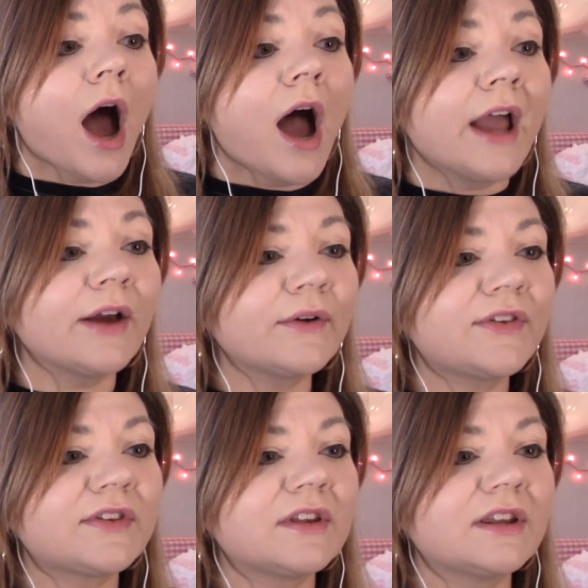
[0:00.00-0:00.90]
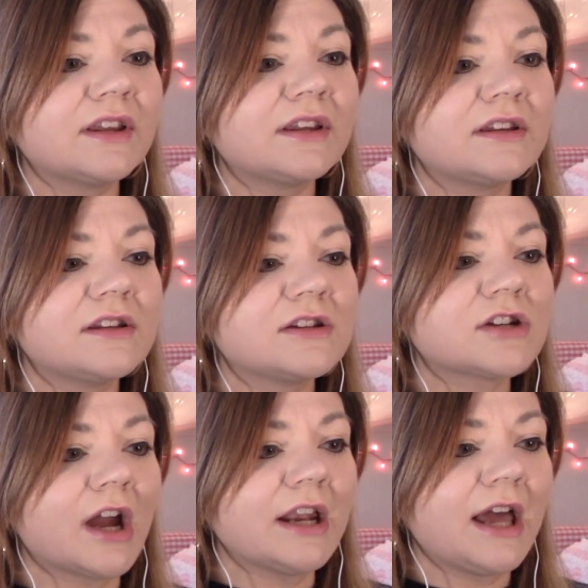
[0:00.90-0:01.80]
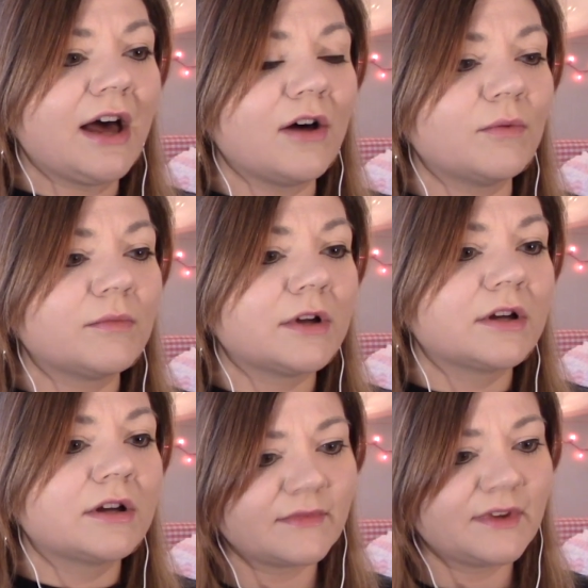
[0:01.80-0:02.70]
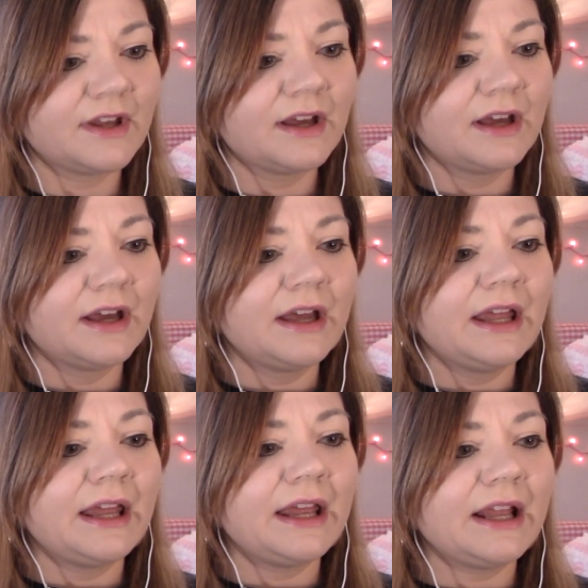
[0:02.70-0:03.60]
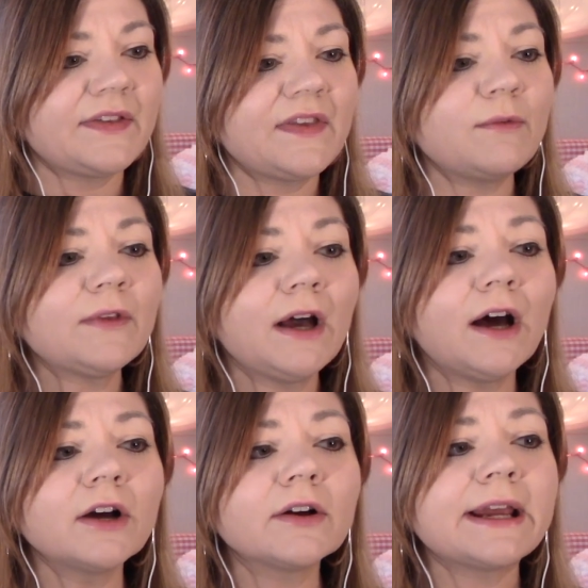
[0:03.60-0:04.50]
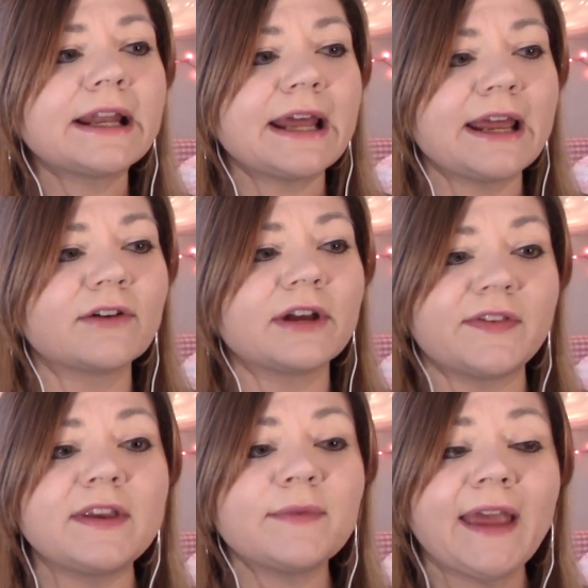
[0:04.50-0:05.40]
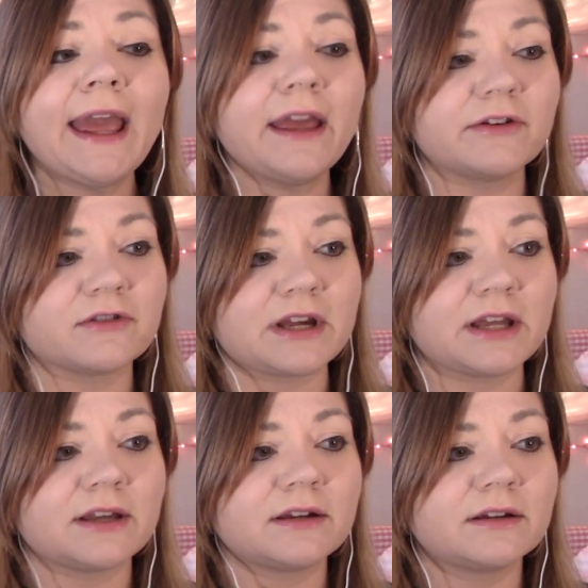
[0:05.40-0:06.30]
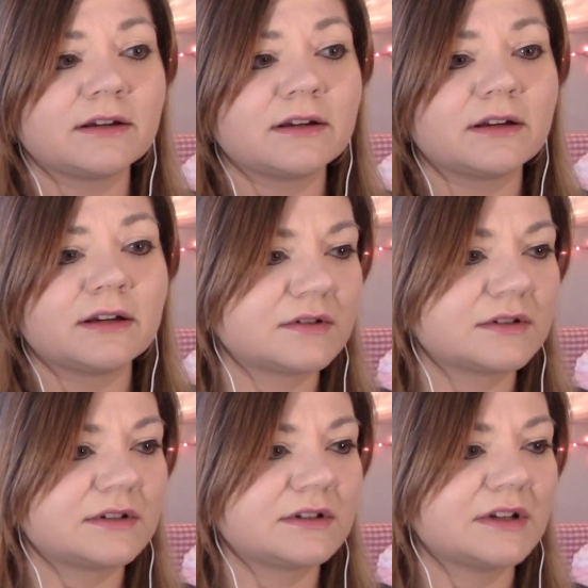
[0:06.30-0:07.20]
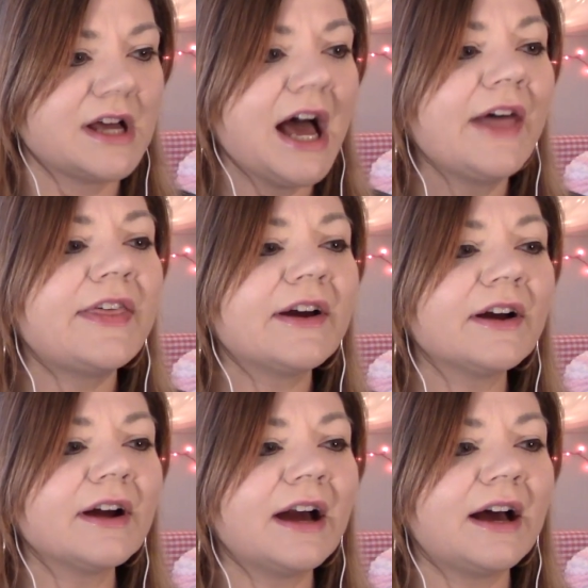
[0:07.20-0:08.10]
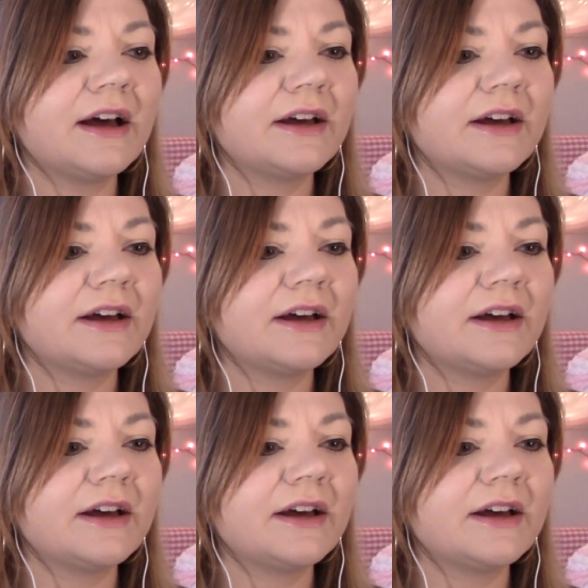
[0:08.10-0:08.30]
He was trying to help. It seems hungry and angry. It seems hangry. They're... Uh,